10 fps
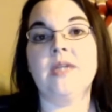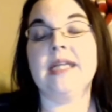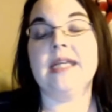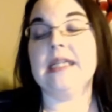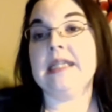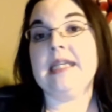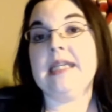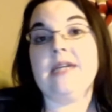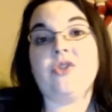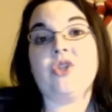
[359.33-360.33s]
and clean
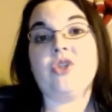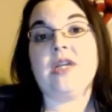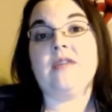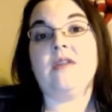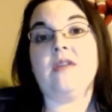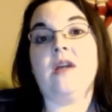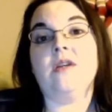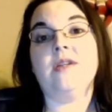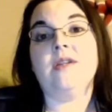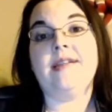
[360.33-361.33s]
out your child's
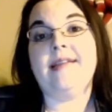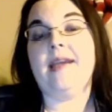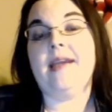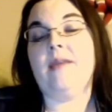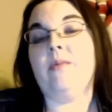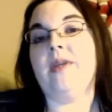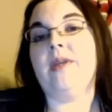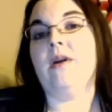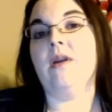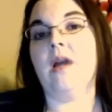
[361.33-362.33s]
locker and say, we're